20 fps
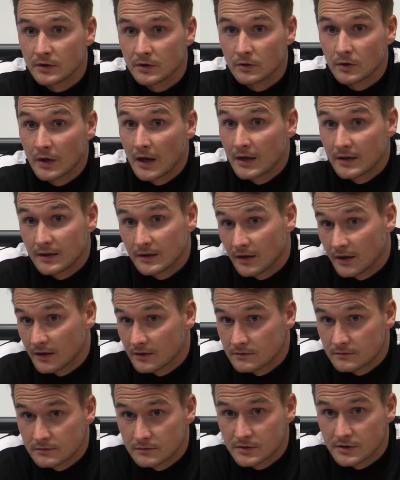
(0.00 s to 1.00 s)
I
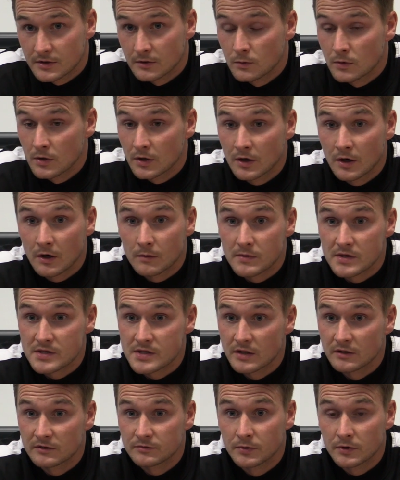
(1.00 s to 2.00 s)
still work hard
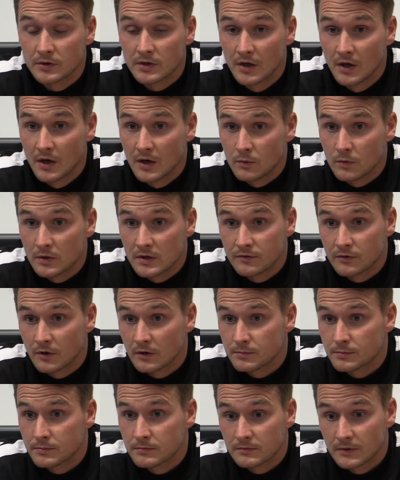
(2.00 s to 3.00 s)
myself, but when you've
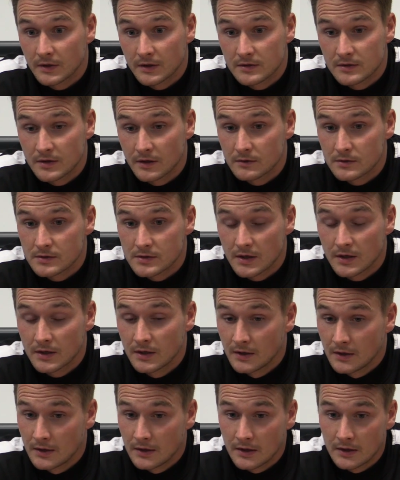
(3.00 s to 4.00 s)
got like Dowser
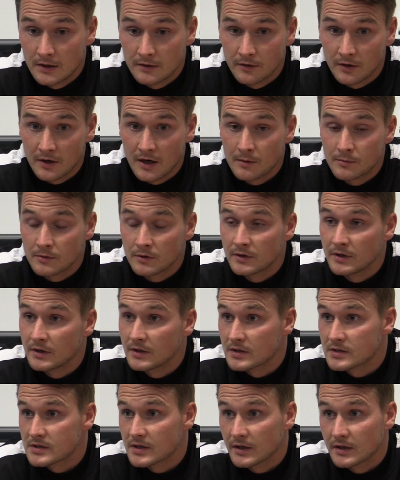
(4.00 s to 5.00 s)
and you've got Amber on
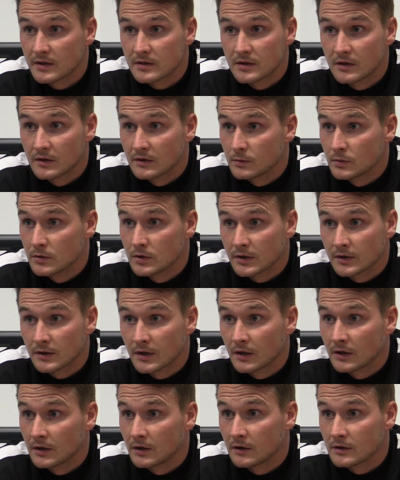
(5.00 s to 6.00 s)
either side working
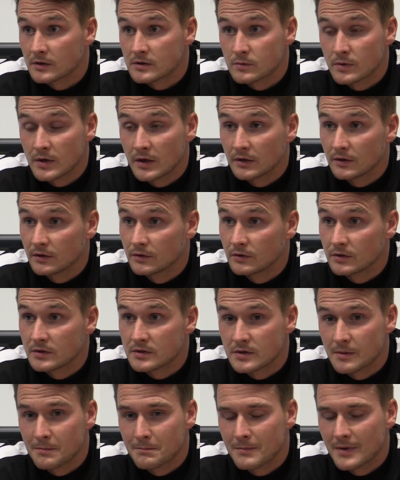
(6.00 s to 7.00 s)
that hard as well,
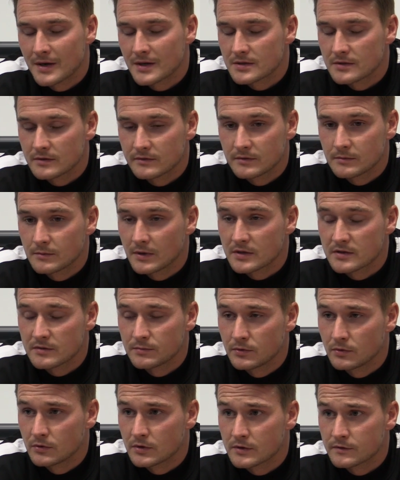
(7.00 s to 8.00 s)
it's a massive massive
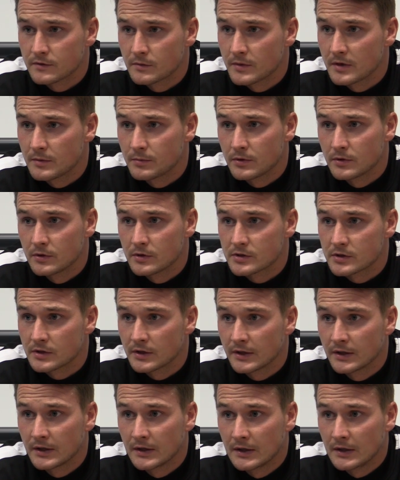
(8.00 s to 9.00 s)
bonus for me
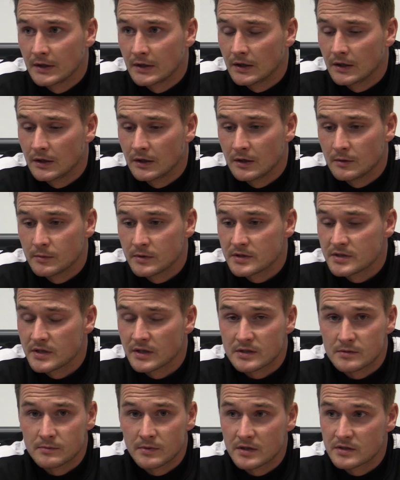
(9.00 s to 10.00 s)
personally, and it
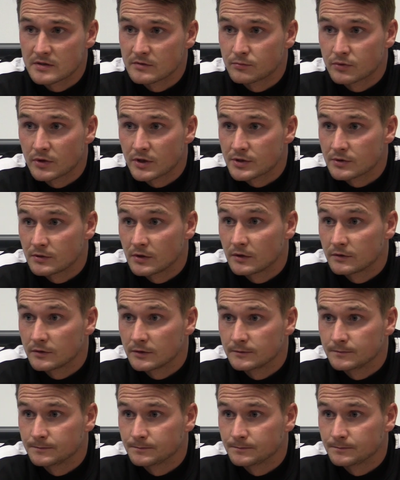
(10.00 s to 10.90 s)
takes a massive pressure off.